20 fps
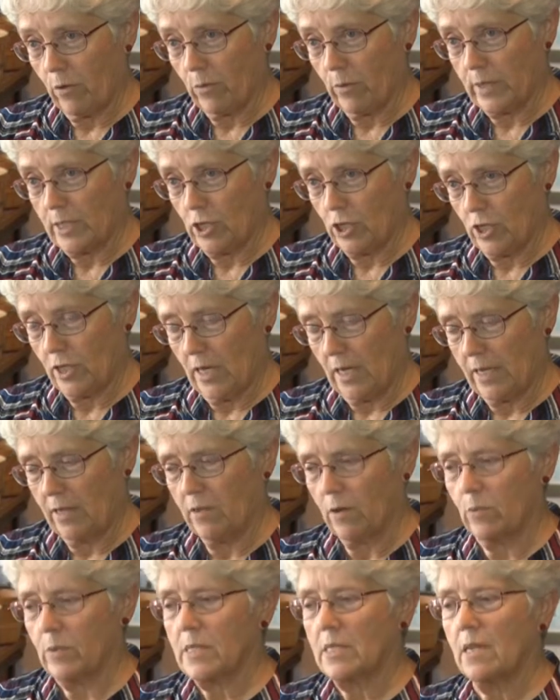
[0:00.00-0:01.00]
originally.
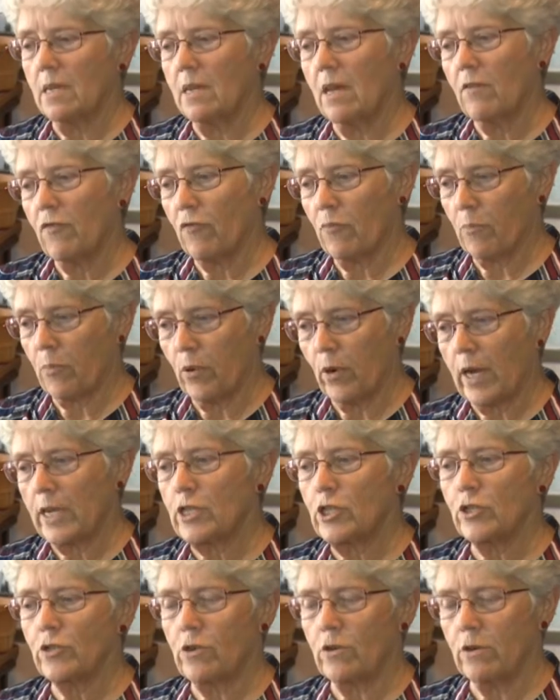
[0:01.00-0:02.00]
There was enough
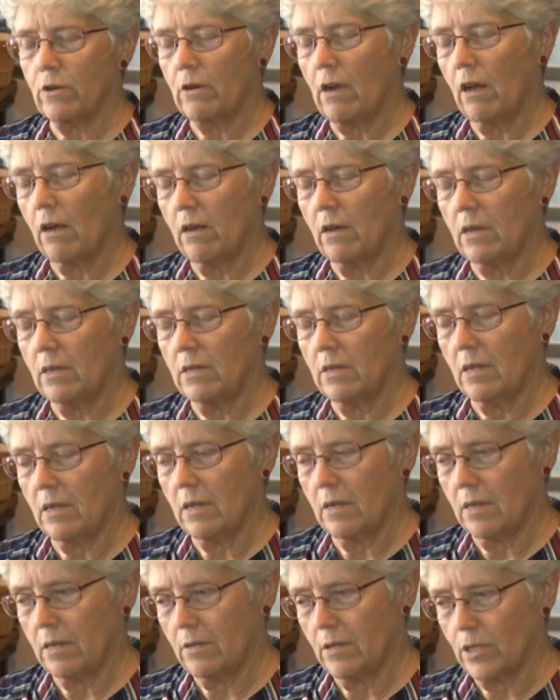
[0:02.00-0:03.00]
pressure on
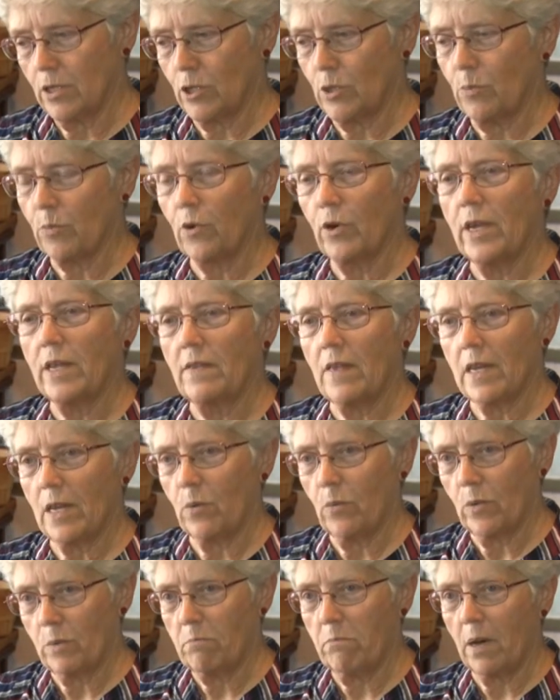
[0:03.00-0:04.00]
uh, the spring that
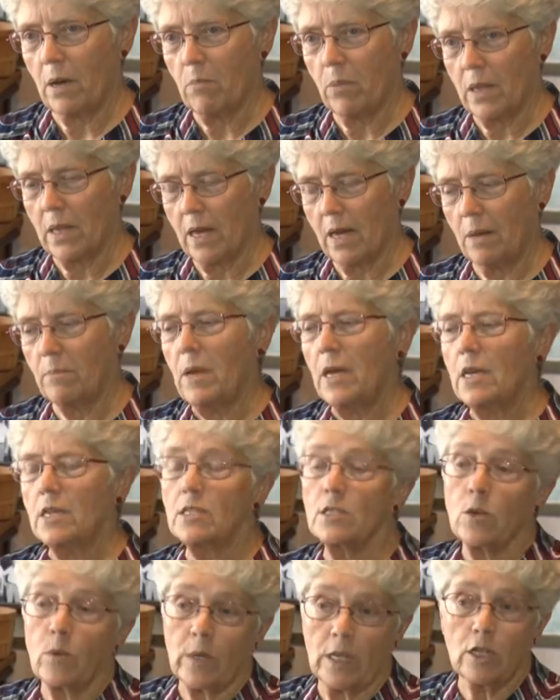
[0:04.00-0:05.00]
it would bubble up,
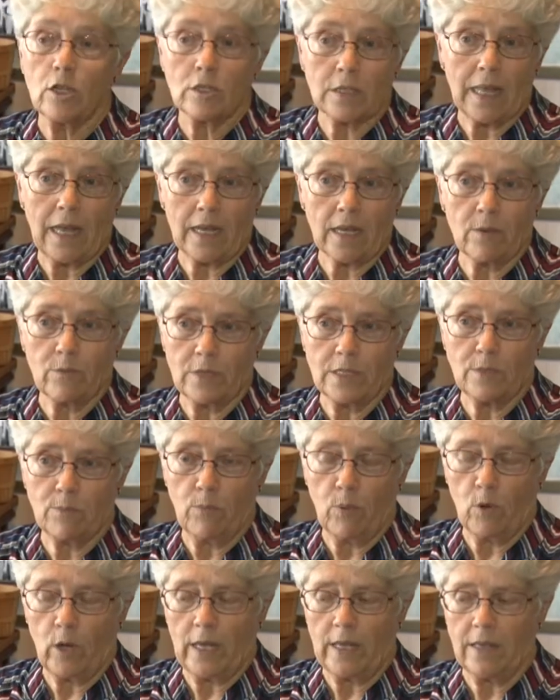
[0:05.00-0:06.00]
so it looked like it was
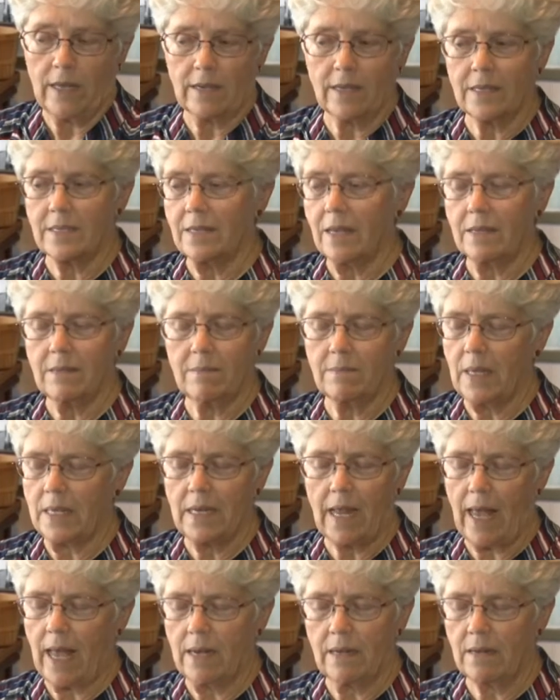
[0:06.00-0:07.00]
boiling. It,
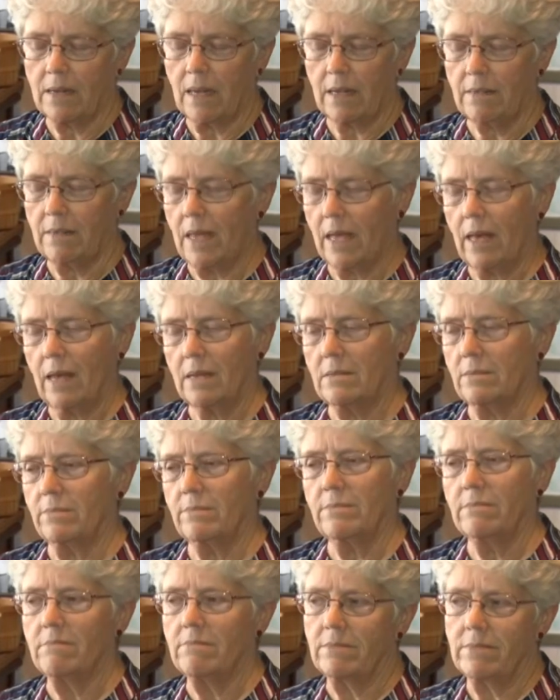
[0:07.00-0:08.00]
it hadn't done that in
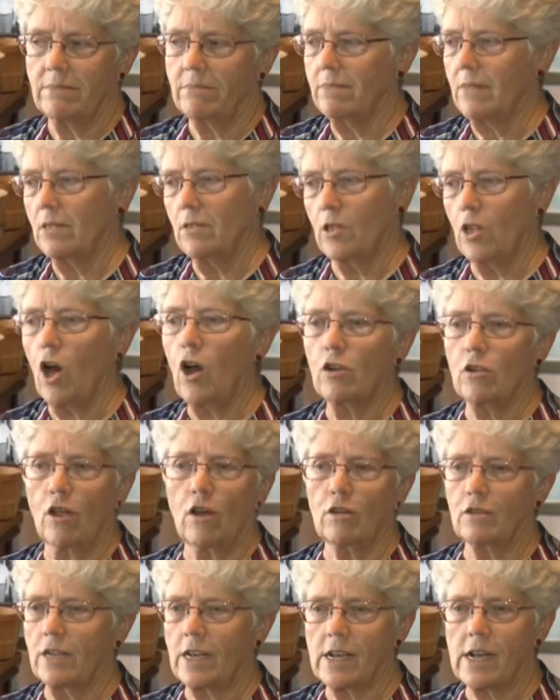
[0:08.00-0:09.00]
a long,
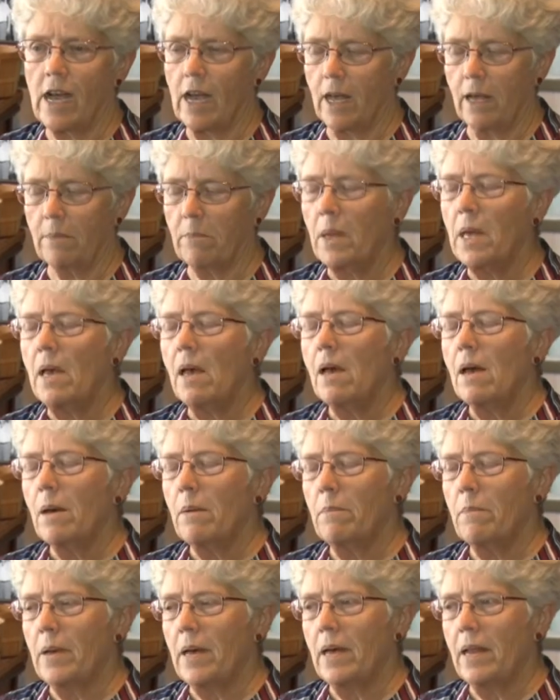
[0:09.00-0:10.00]
long time.
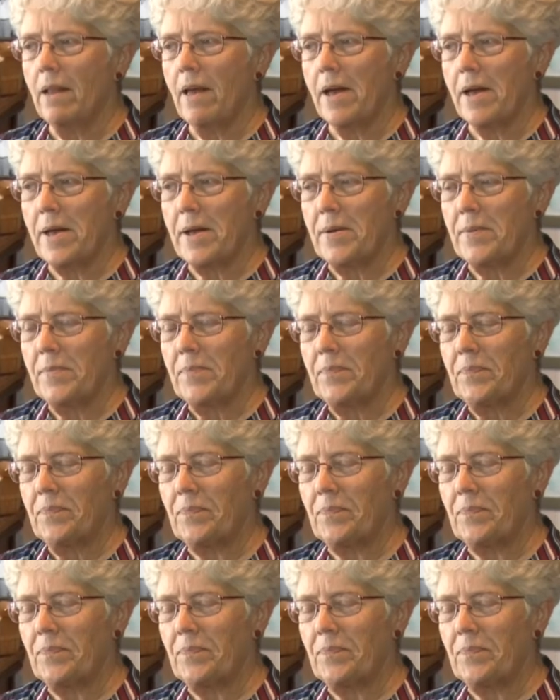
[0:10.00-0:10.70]
But um,